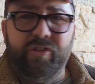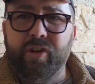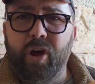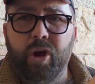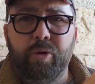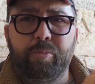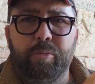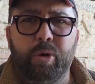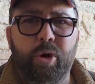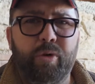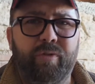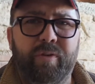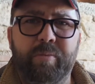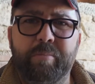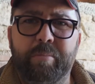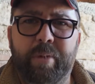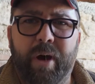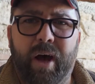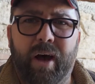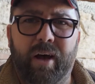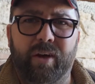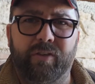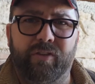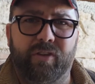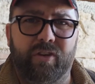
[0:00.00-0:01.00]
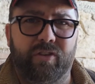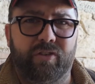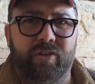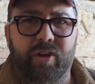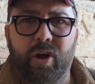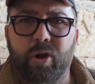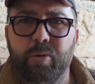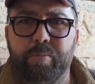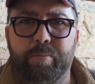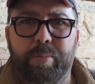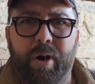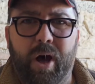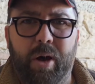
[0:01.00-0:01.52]
no moving parts, there's
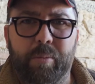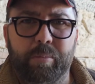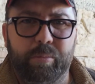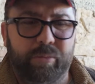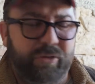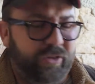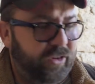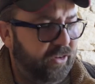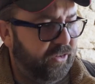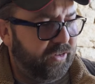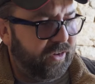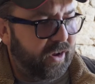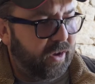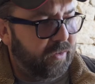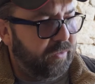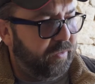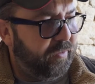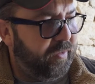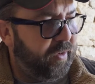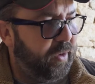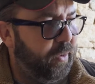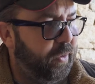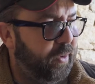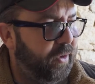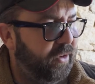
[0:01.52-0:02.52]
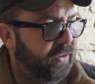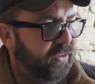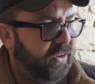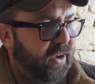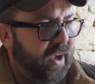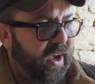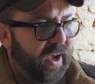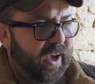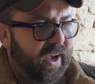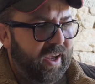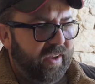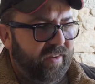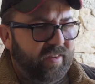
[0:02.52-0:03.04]
no pumps, there's no filters,
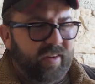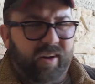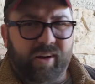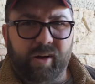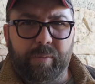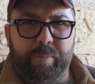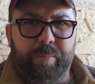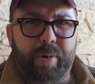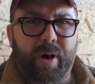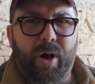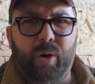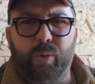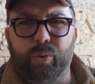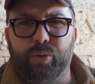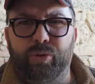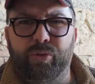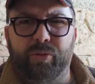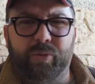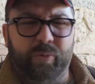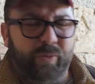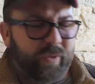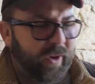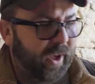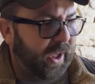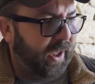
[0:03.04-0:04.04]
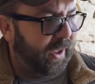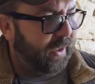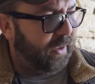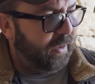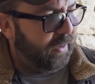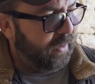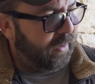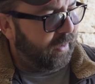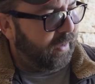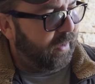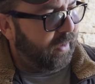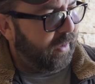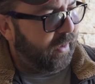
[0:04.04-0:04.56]
it's like a pulse thing,
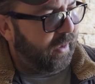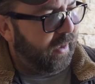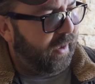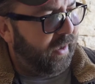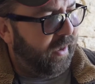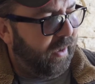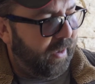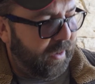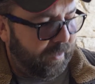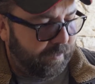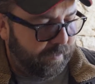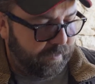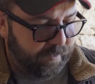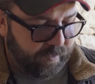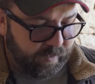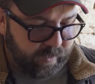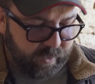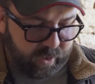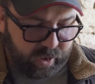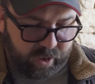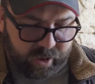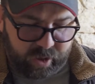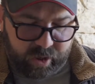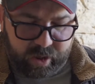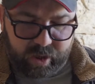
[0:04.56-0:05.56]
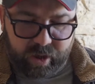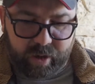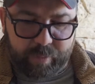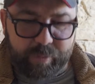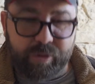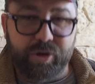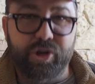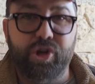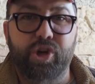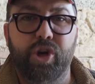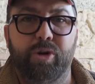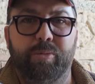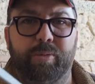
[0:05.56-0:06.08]
and I'm
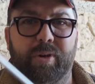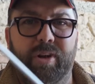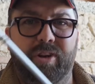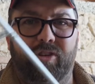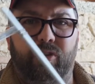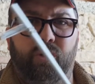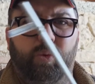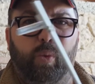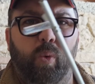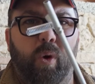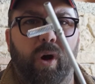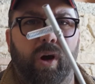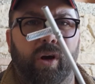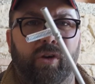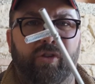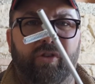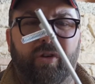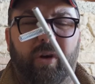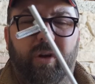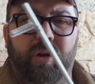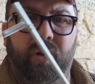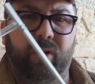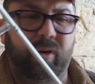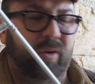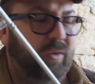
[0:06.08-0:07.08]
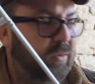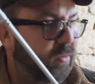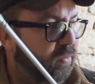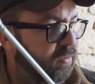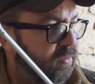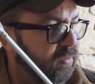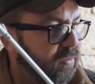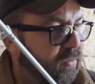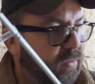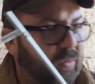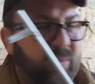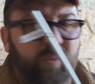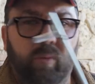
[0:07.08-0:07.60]
assuming it just works on
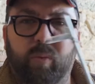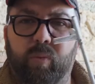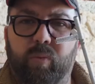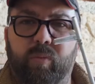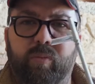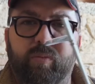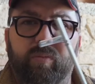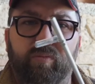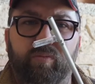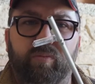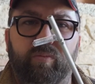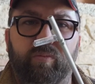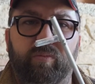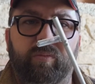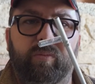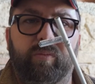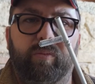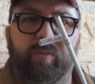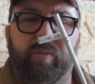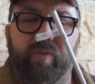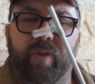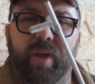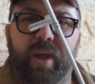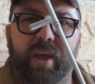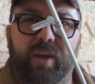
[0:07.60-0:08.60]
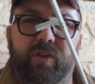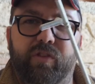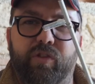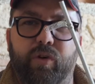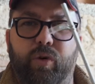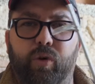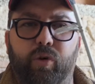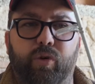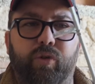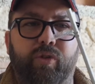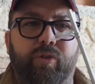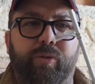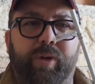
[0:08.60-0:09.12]
the
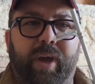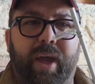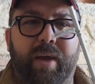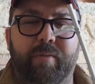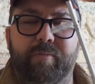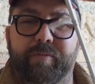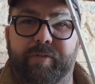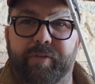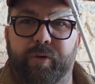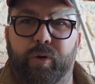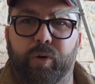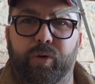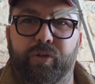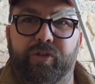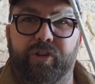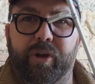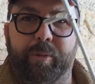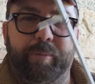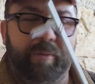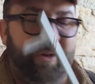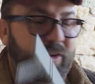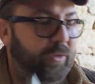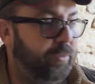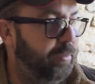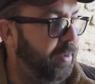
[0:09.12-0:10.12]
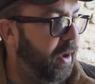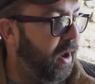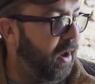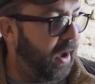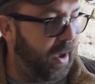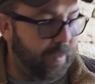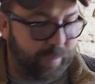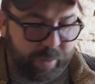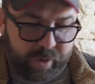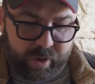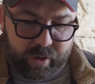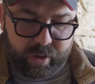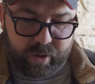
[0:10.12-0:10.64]
exhaust getting forced up this pipe.